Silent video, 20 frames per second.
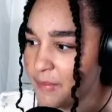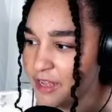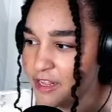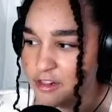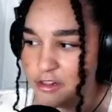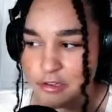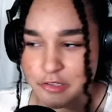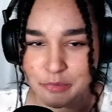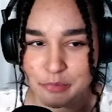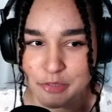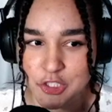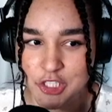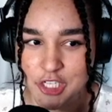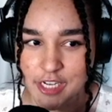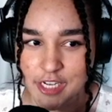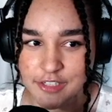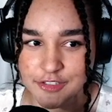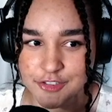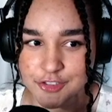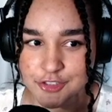clothes were
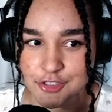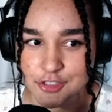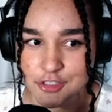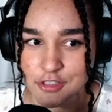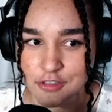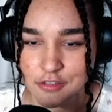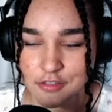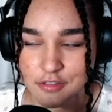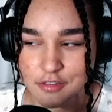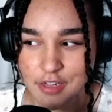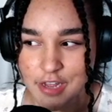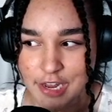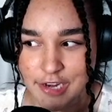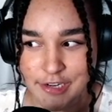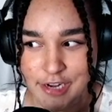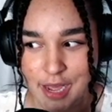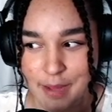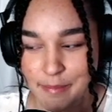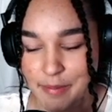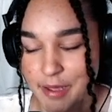changed
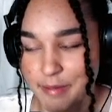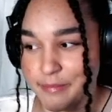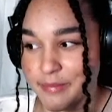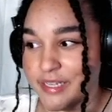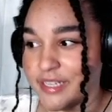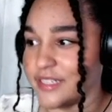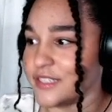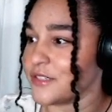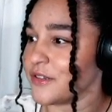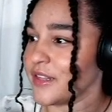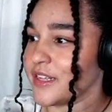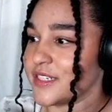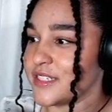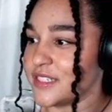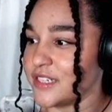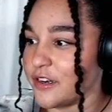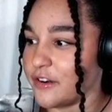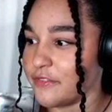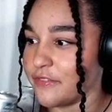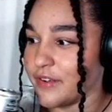and not by me, so that's
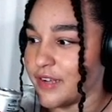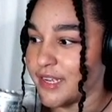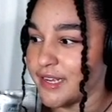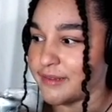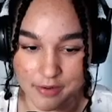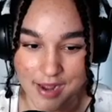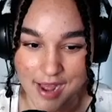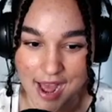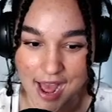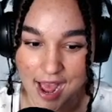terrifying.